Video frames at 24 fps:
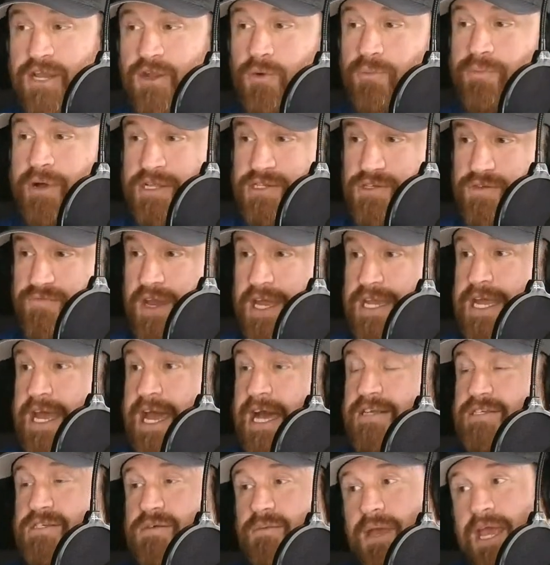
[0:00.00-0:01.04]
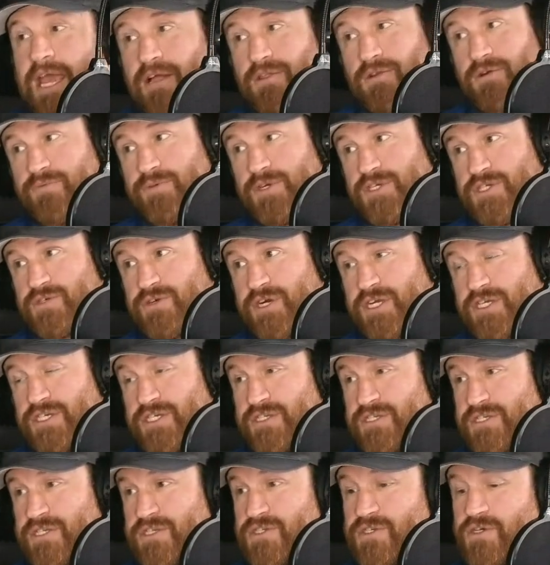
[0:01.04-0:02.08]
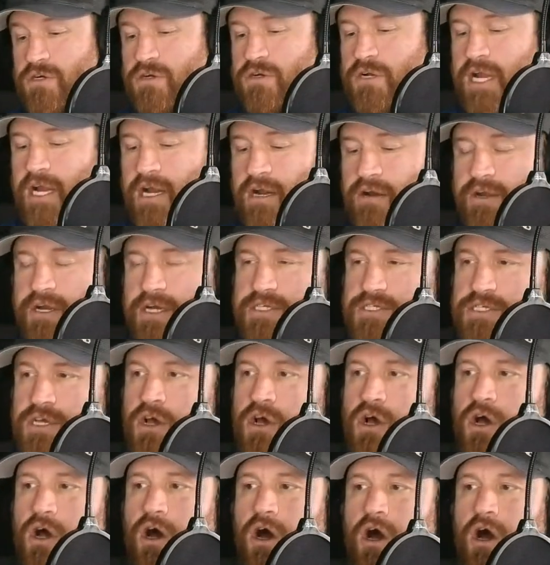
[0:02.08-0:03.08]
I know Pennsylvania has some antler restrictions in certain areas.